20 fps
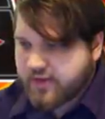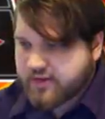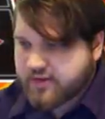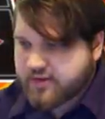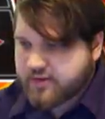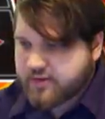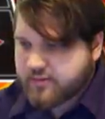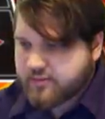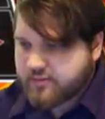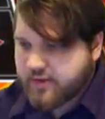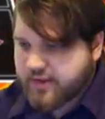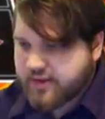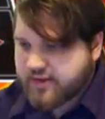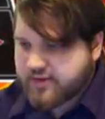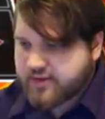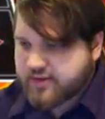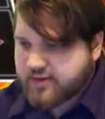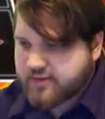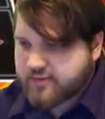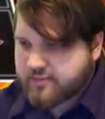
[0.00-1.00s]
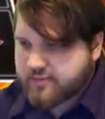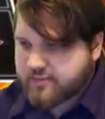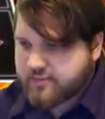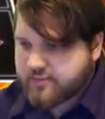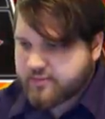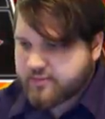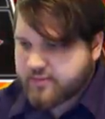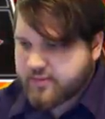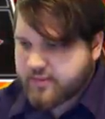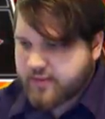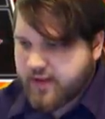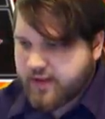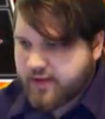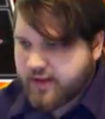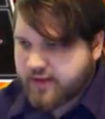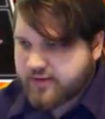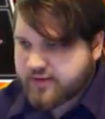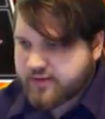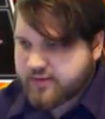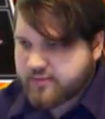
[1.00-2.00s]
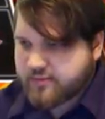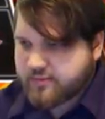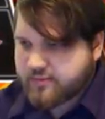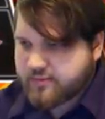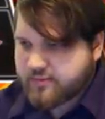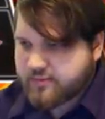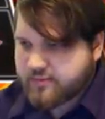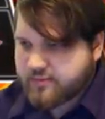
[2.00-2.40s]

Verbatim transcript: Yes, this and this.